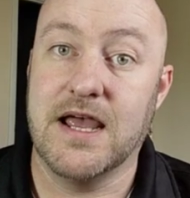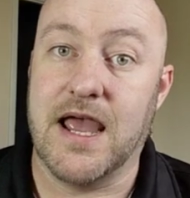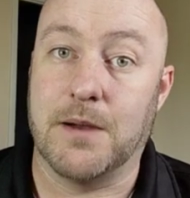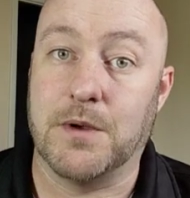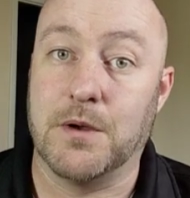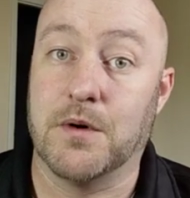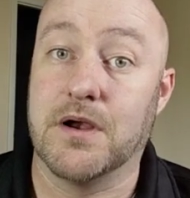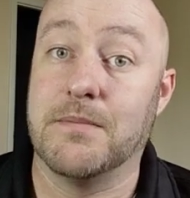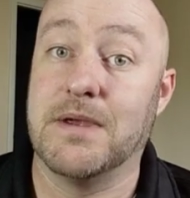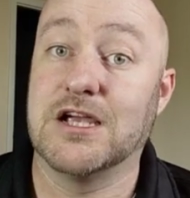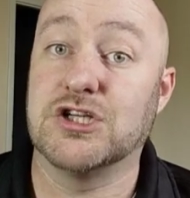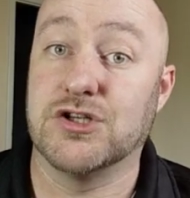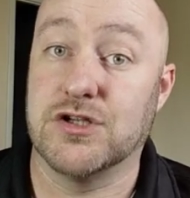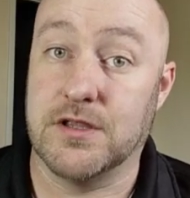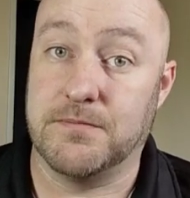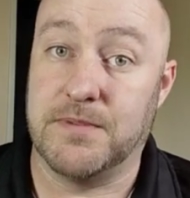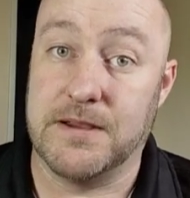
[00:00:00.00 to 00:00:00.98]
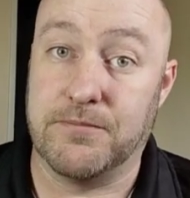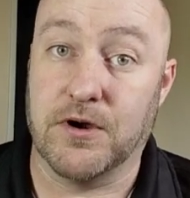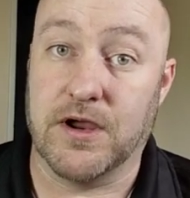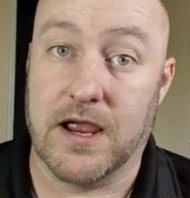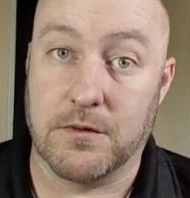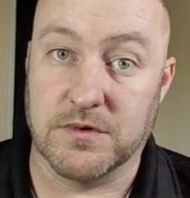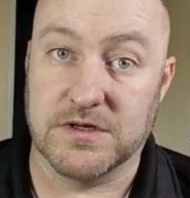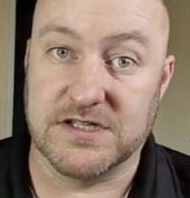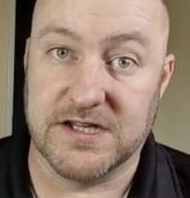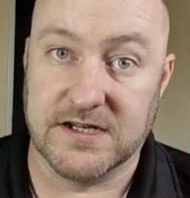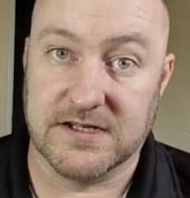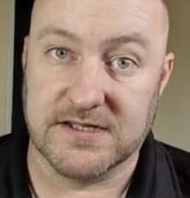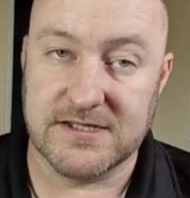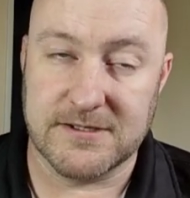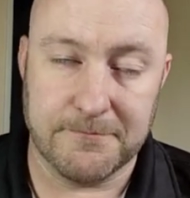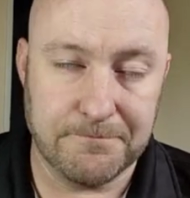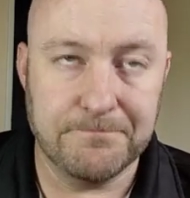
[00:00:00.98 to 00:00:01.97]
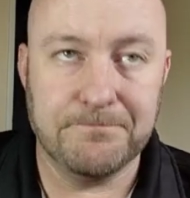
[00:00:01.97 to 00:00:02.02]
and we want to make sure that people get
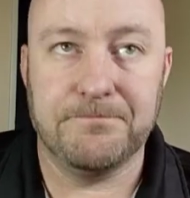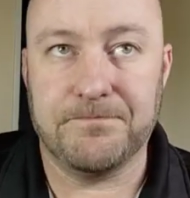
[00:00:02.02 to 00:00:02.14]
receipts.